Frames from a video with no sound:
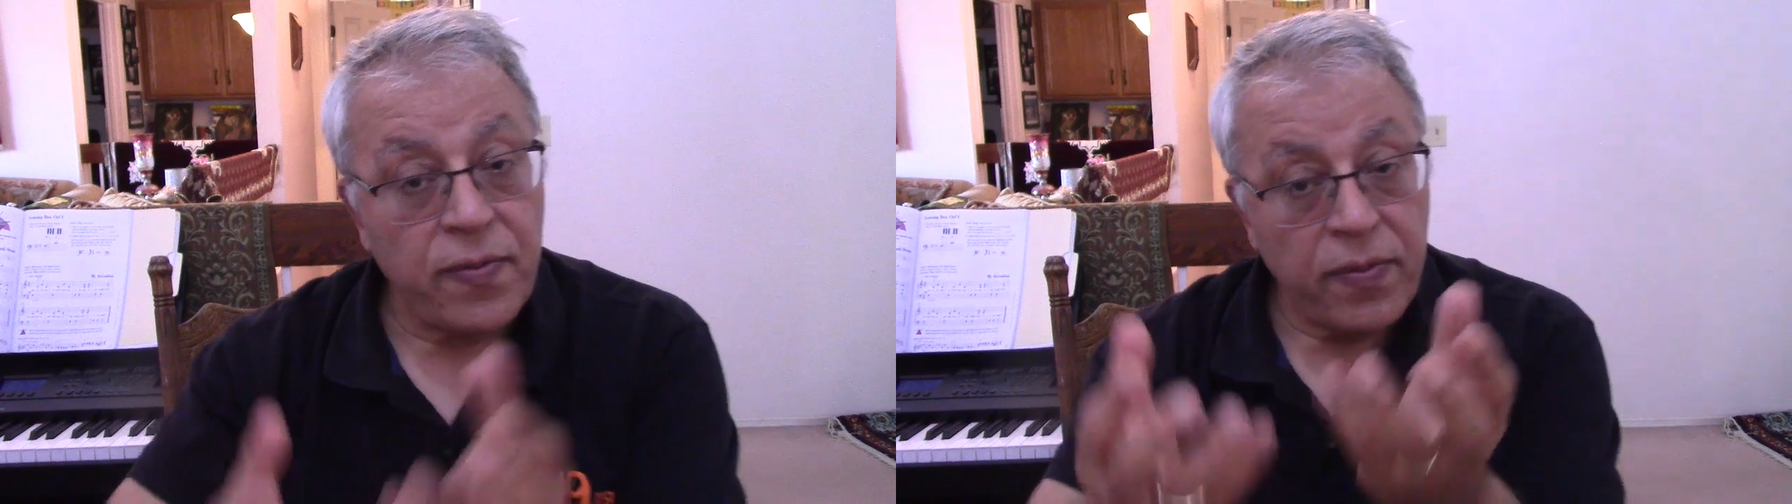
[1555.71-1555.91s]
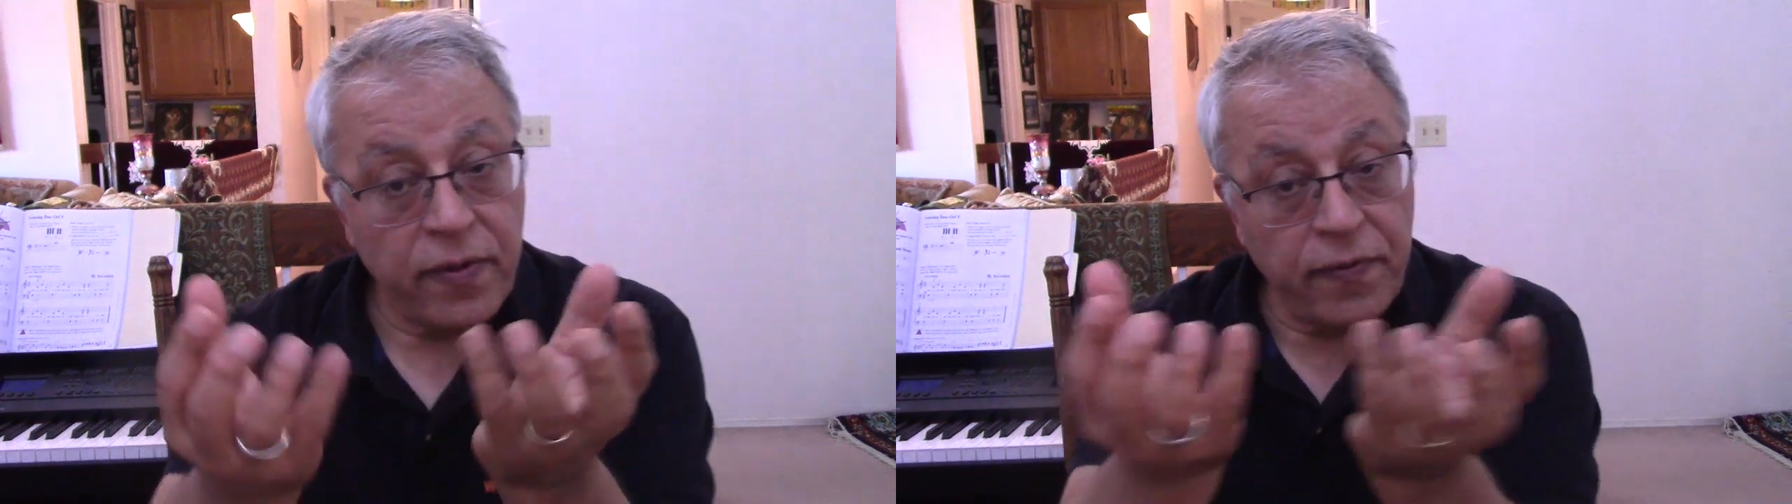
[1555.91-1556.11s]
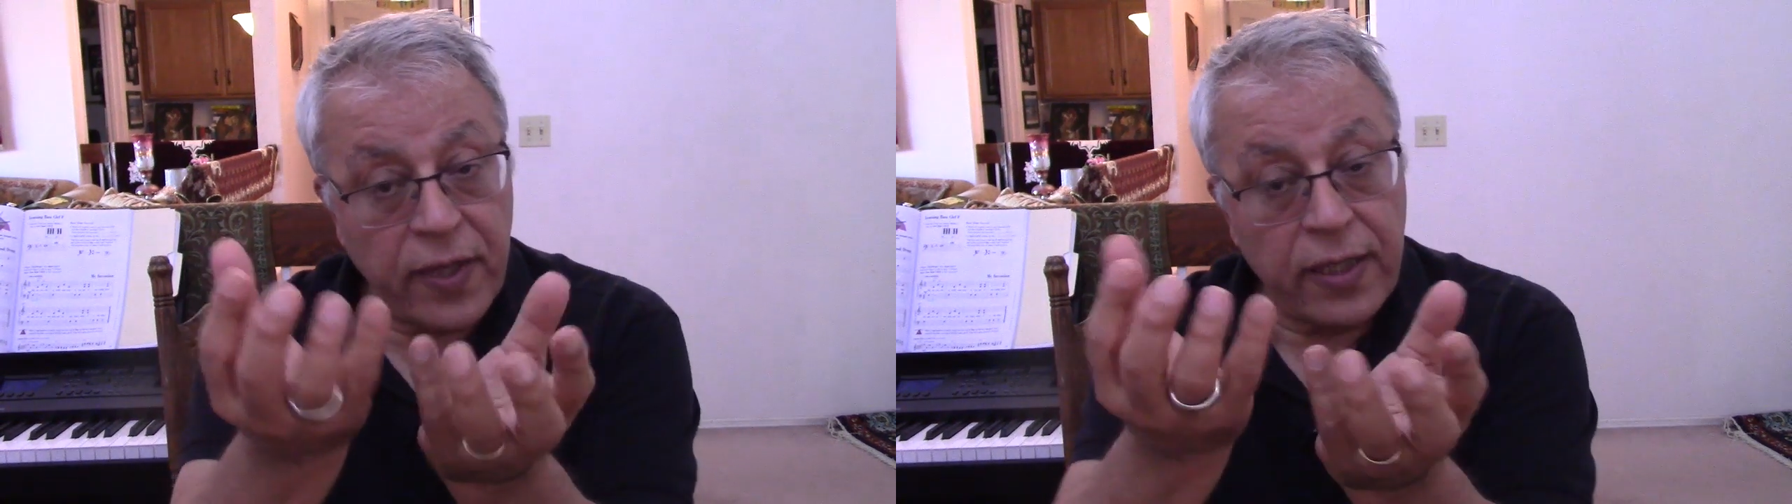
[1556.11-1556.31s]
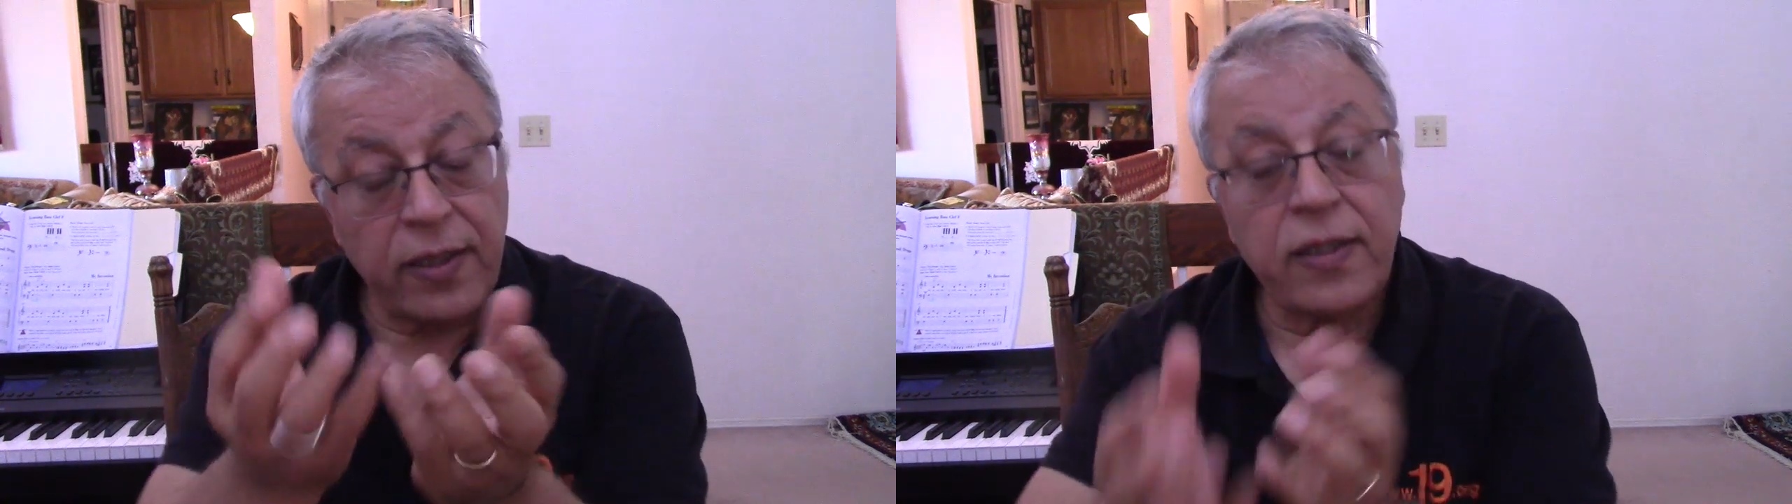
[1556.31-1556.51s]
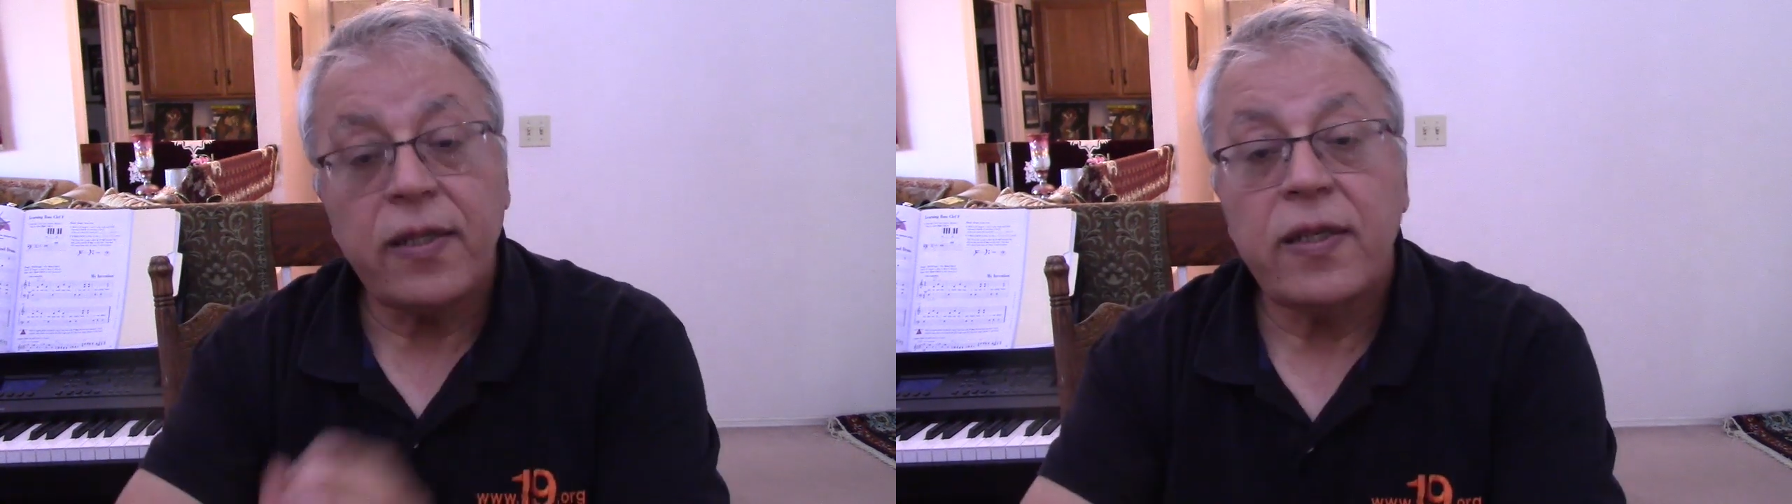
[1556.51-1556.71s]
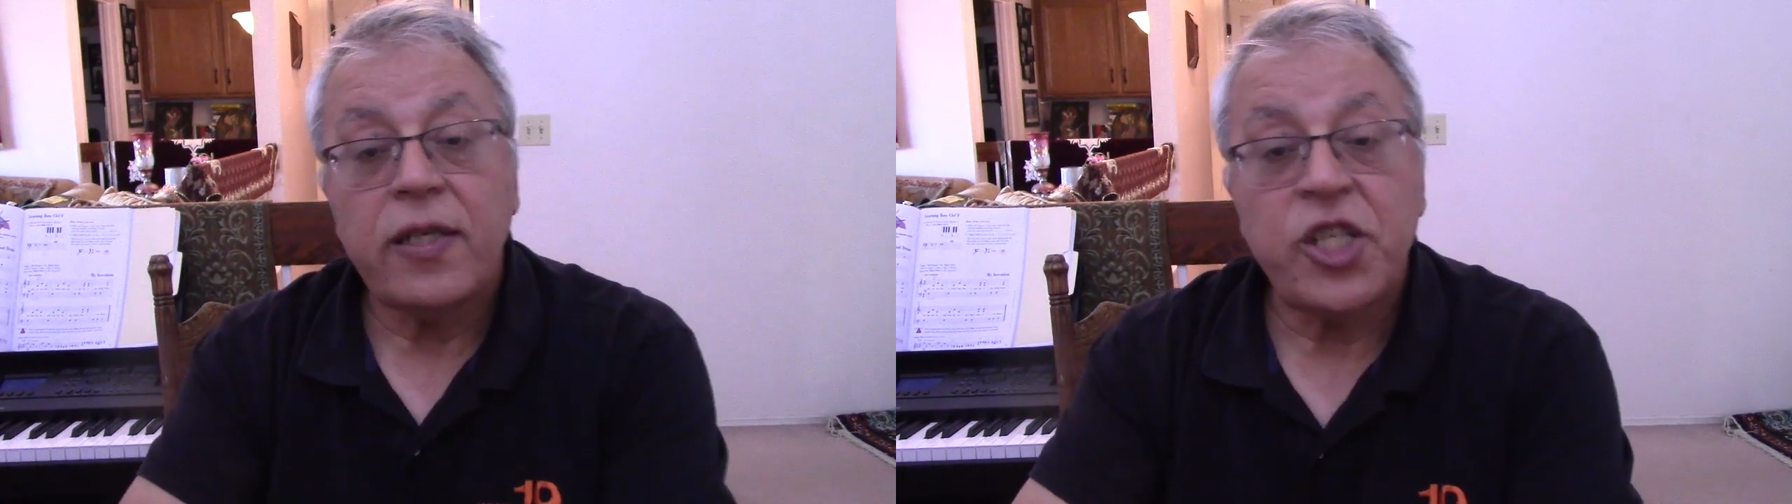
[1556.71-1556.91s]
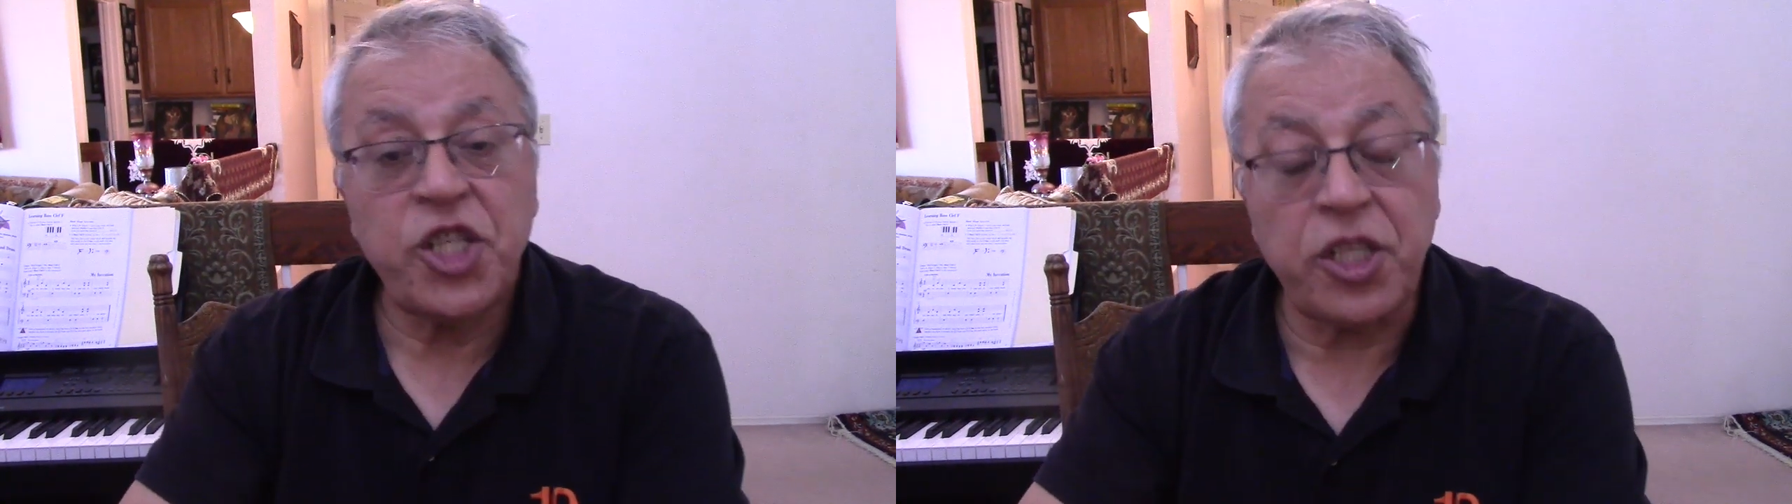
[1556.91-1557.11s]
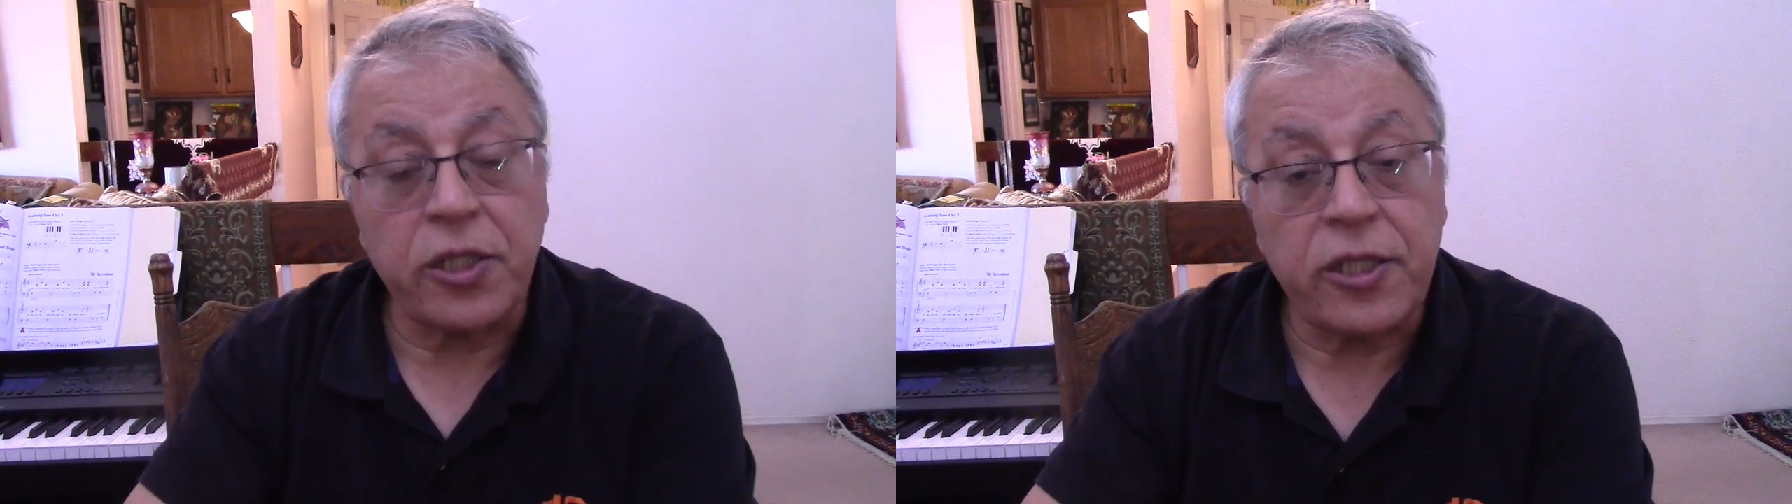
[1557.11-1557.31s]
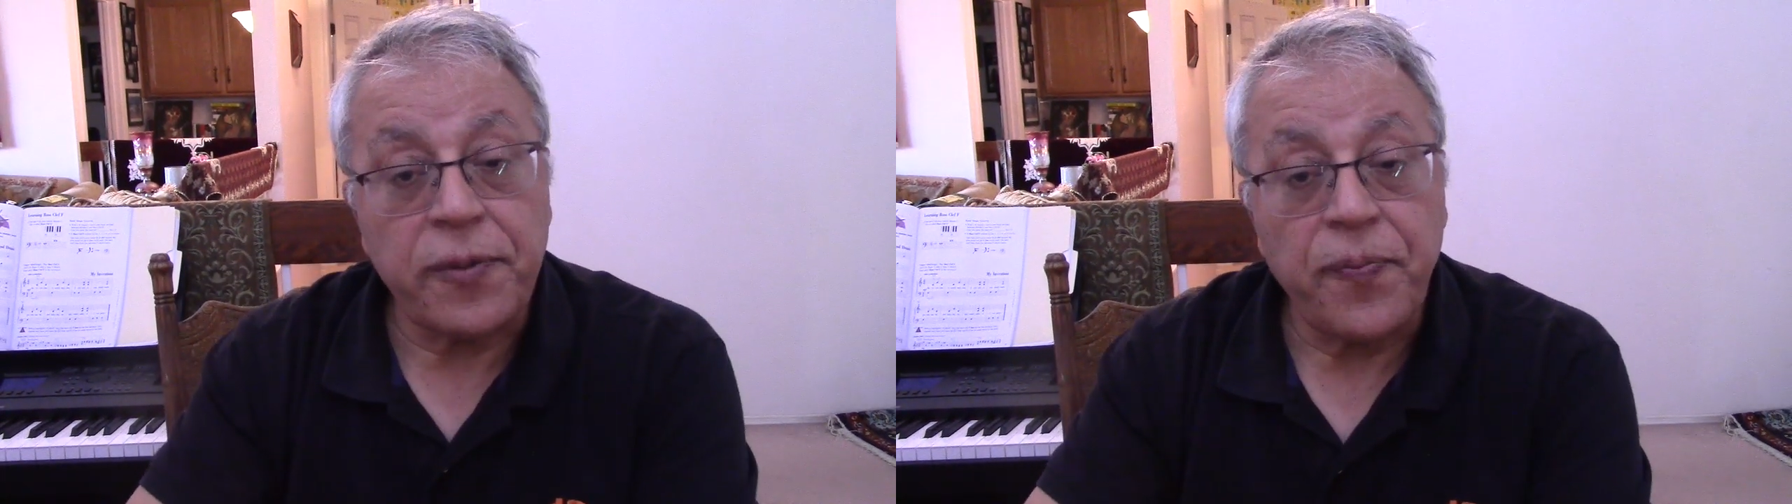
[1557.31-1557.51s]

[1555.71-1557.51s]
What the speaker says: In fact, shirk.